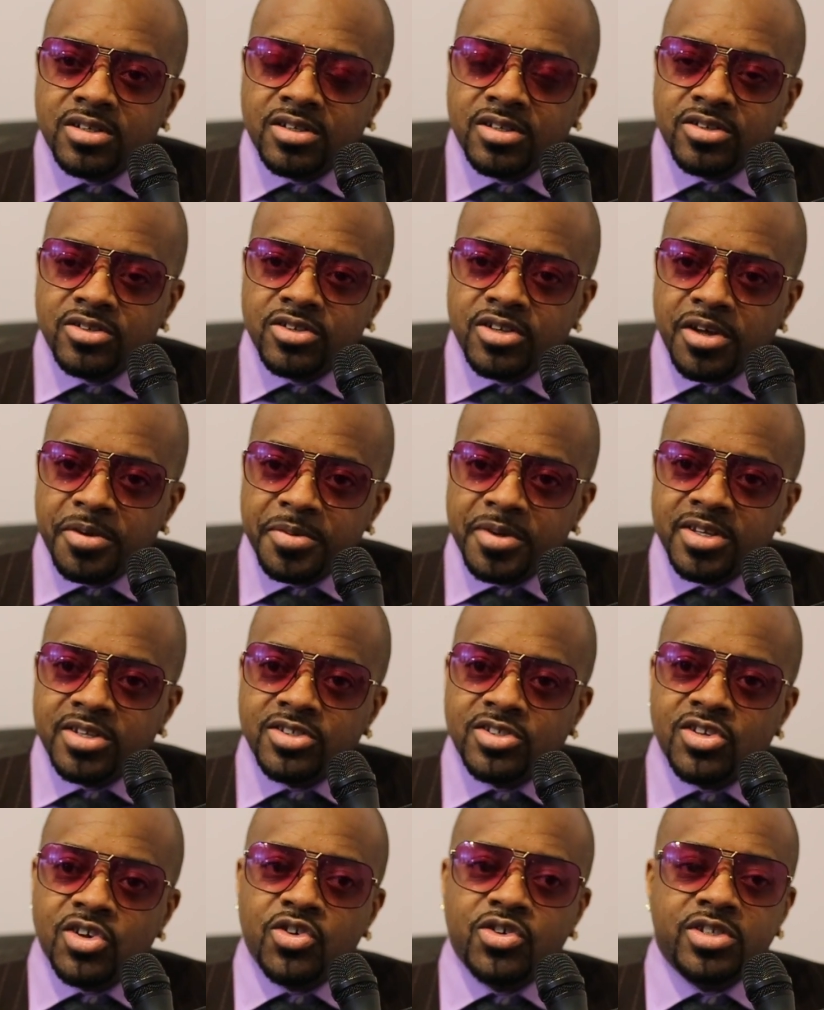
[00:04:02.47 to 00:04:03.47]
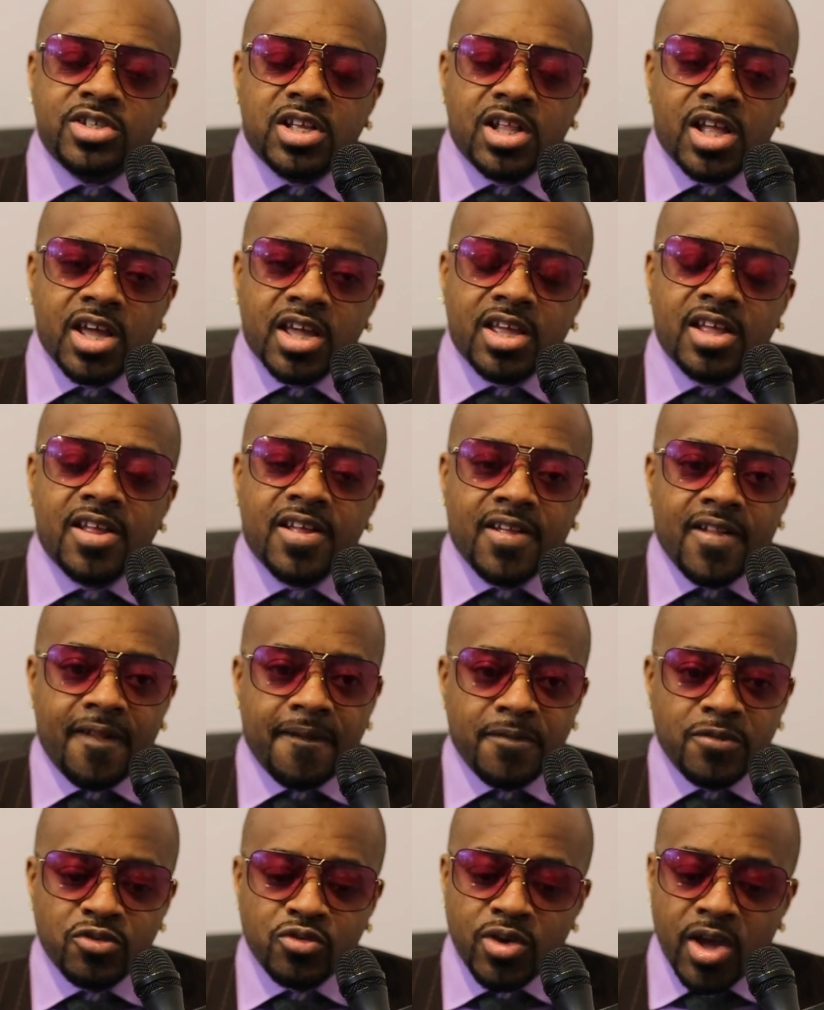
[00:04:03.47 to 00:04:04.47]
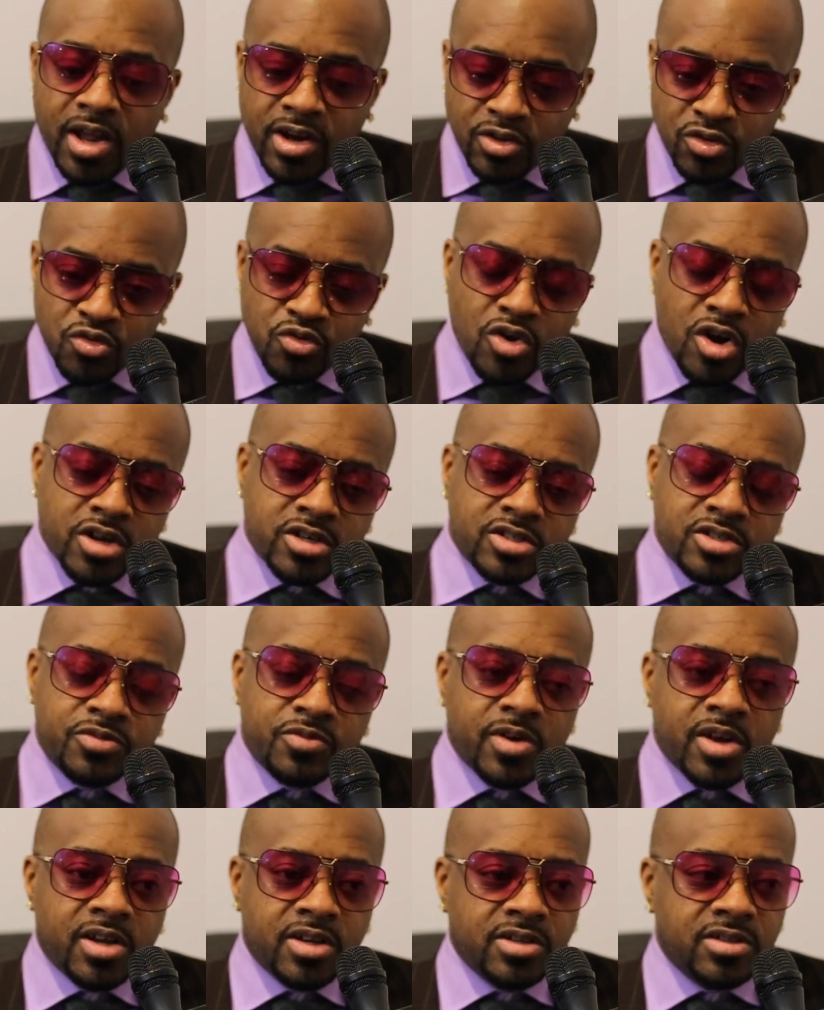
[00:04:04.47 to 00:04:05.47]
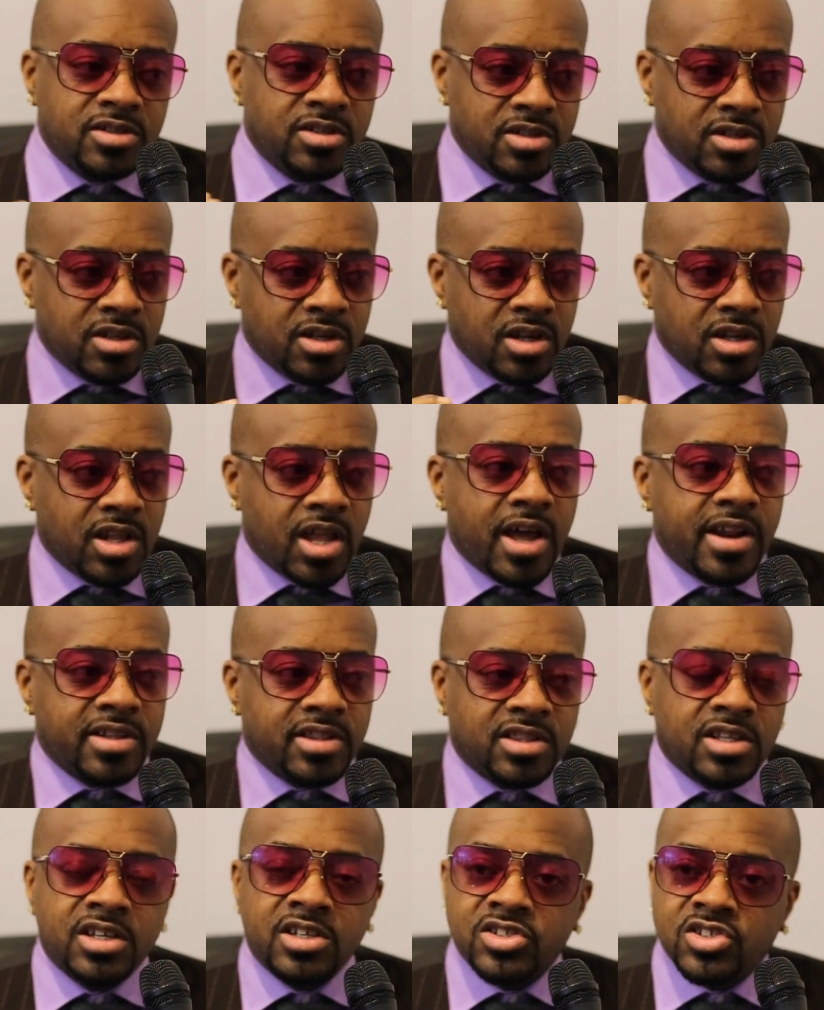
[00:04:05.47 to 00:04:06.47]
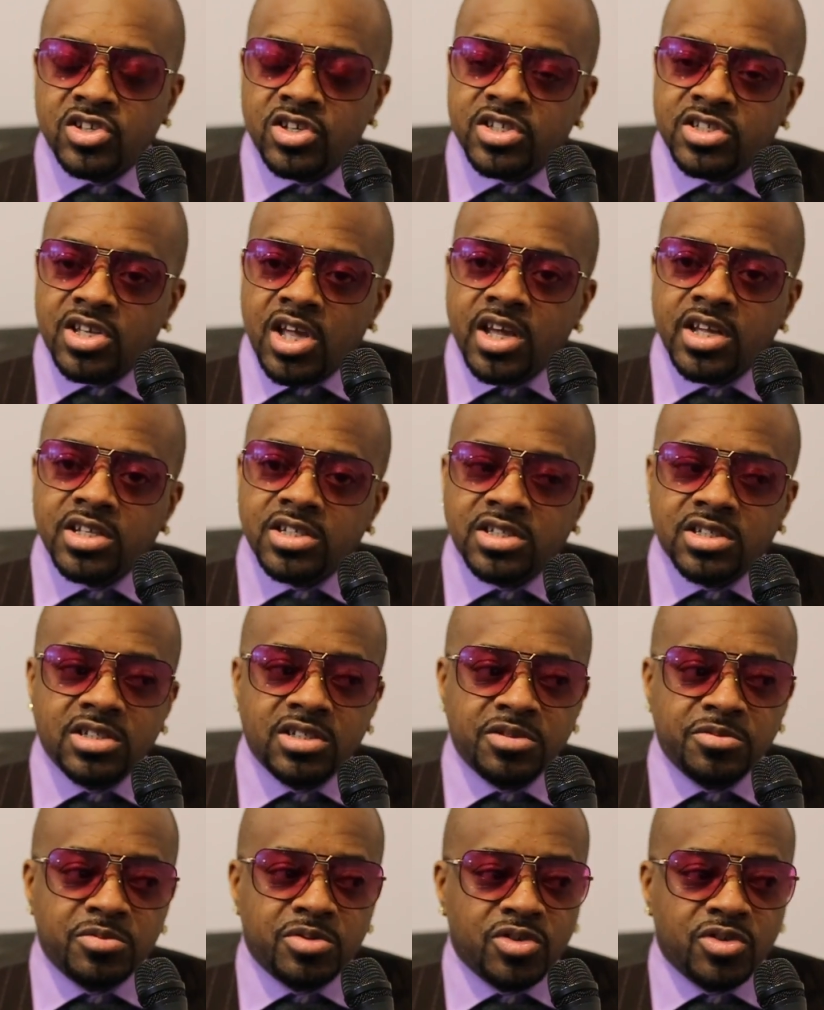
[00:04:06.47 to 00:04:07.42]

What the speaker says: You know what I mean? So it's like when you got a new artist around, a lot of things are exciting to them.